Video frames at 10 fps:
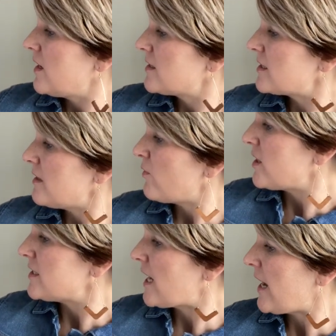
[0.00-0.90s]
sleeve with a
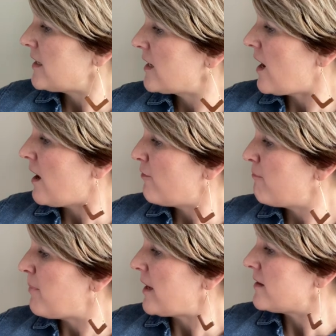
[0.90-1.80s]
tight cuff
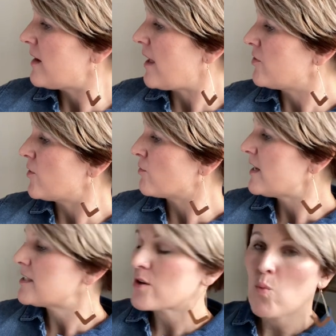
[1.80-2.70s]
button at the
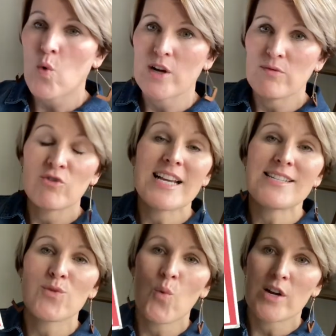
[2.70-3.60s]
wrist, worn,
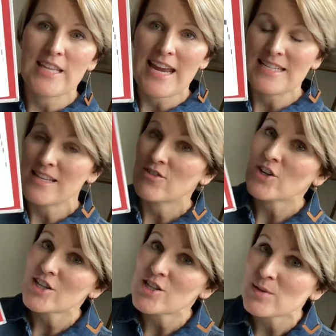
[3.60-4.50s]
wrist worn in the
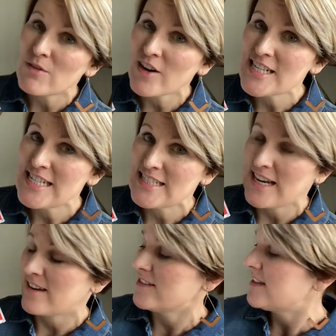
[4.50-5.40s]
1830s. So it's very
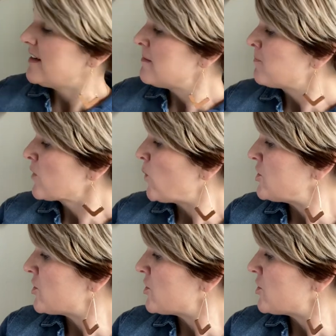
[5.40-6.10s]
detailed which